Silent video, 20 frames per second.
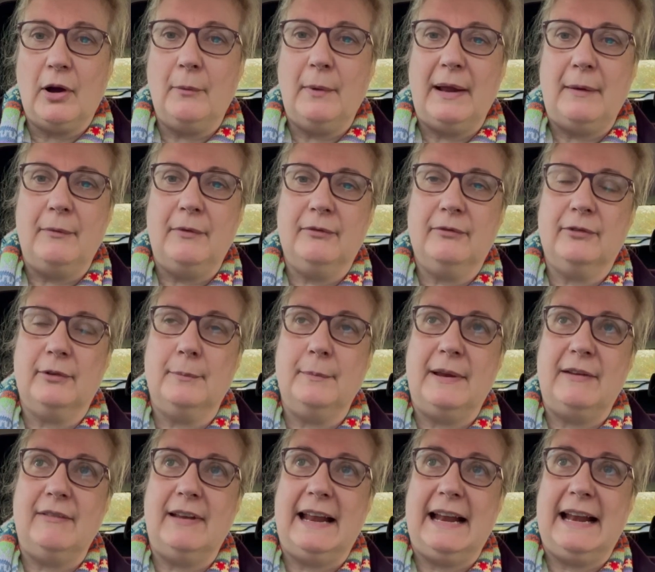away from me,
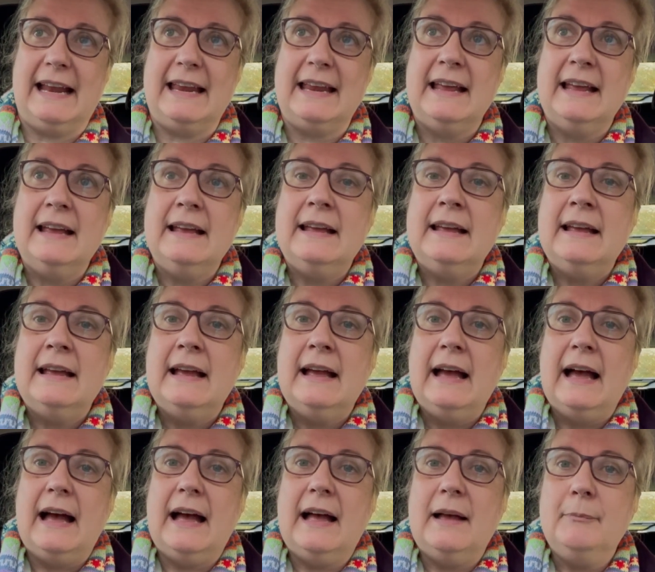really.
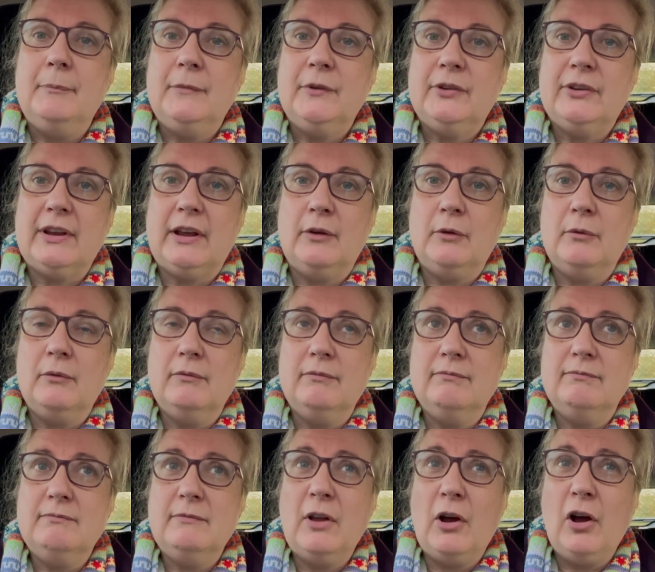So
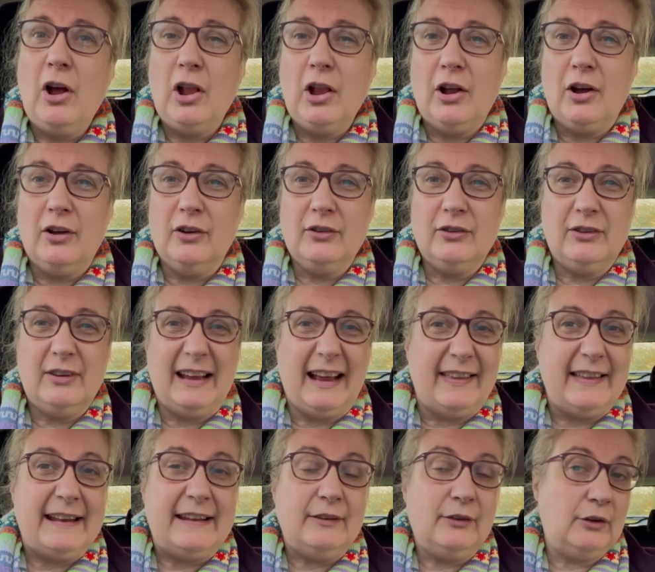not a lot. I
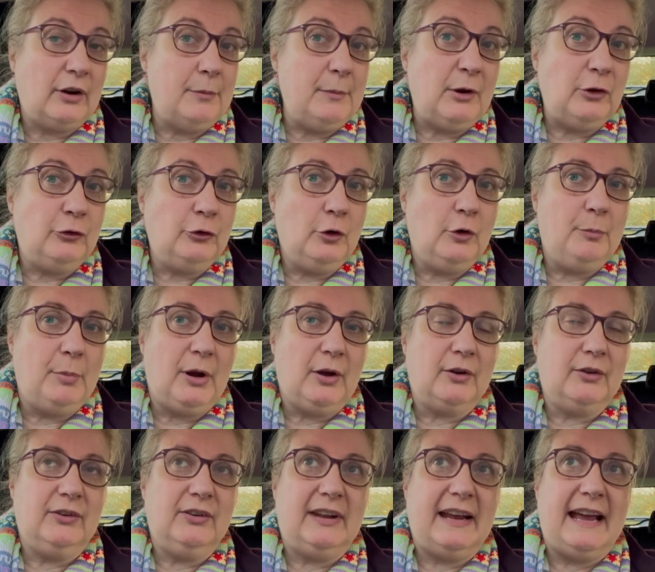think this is going to be a short
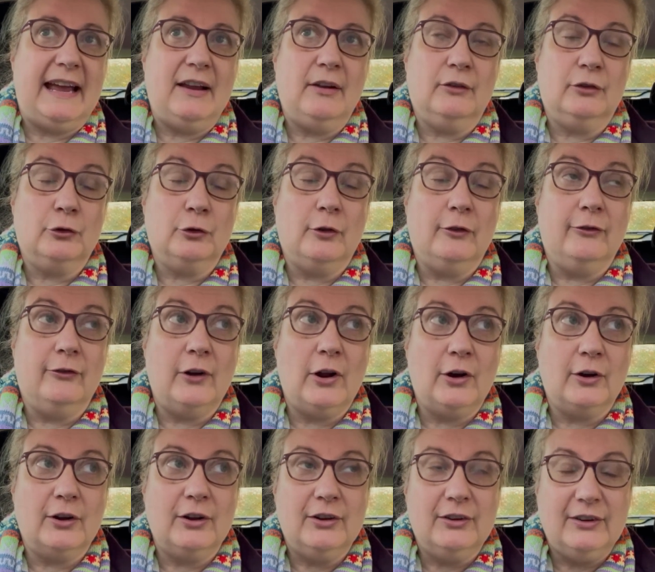blog today, or short
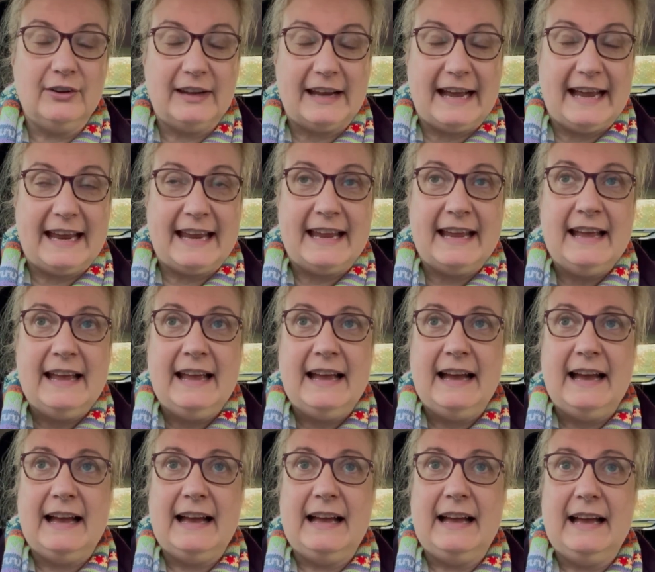vlog today.
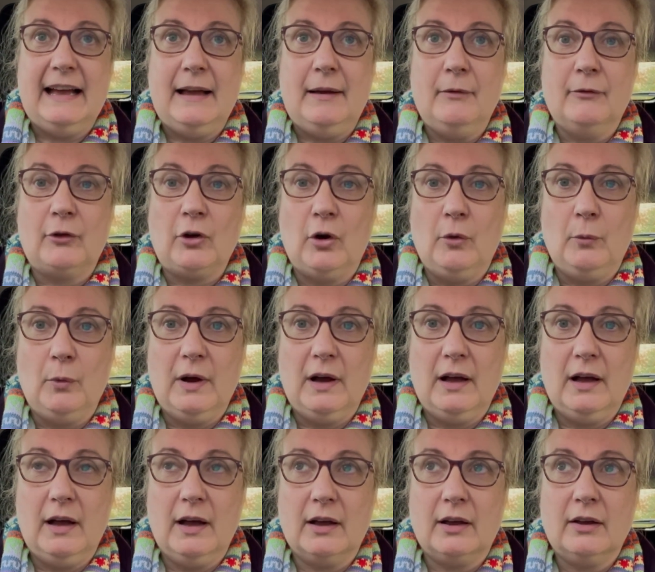I've got
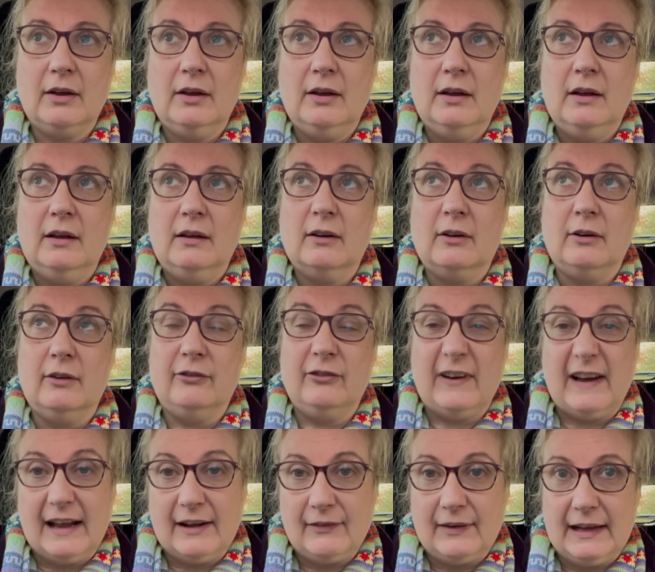work, got
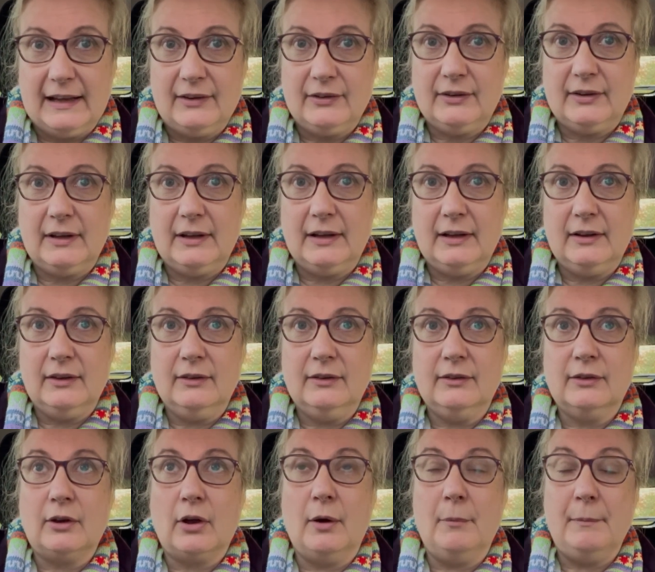5
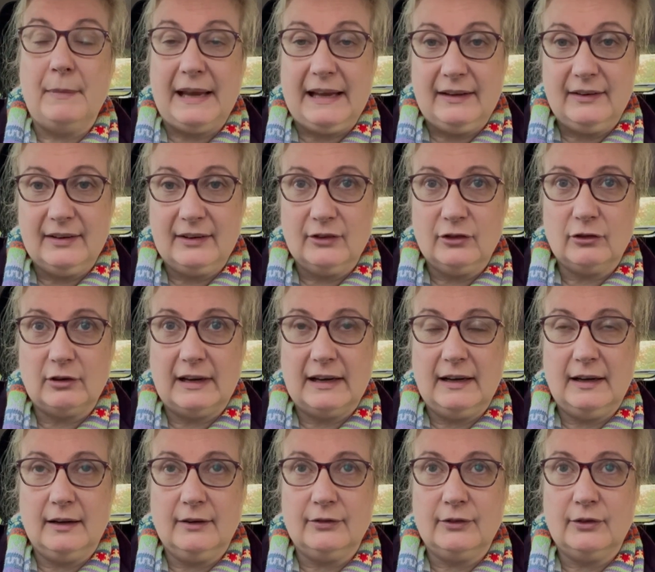lessons, got a meeting straight
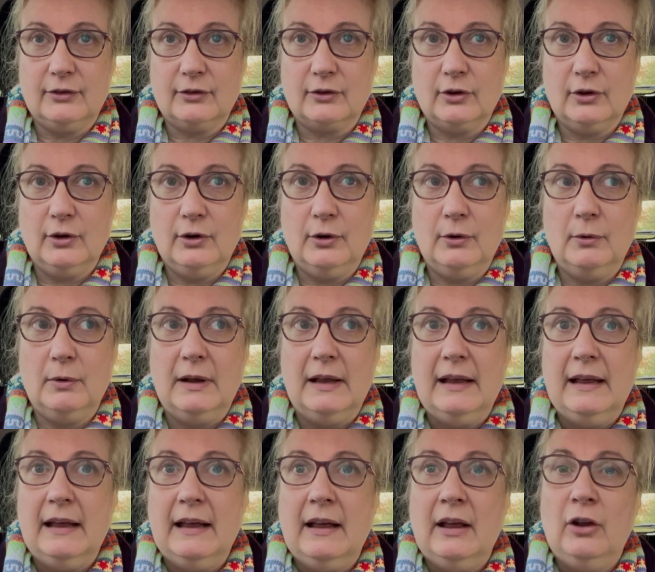after school.
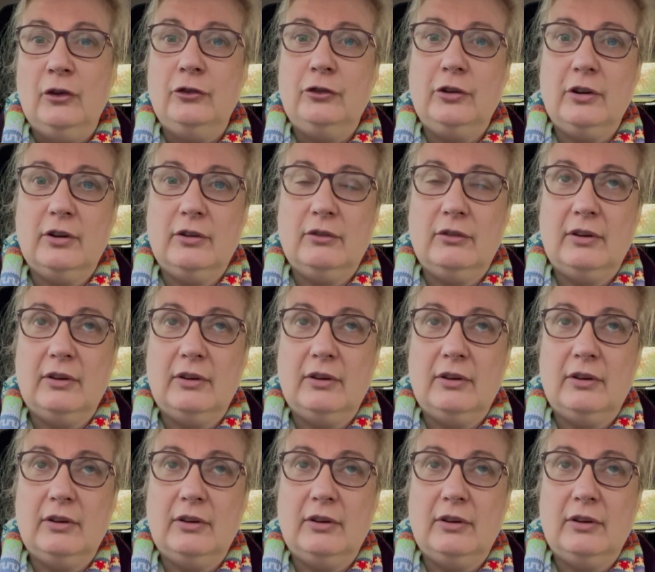Should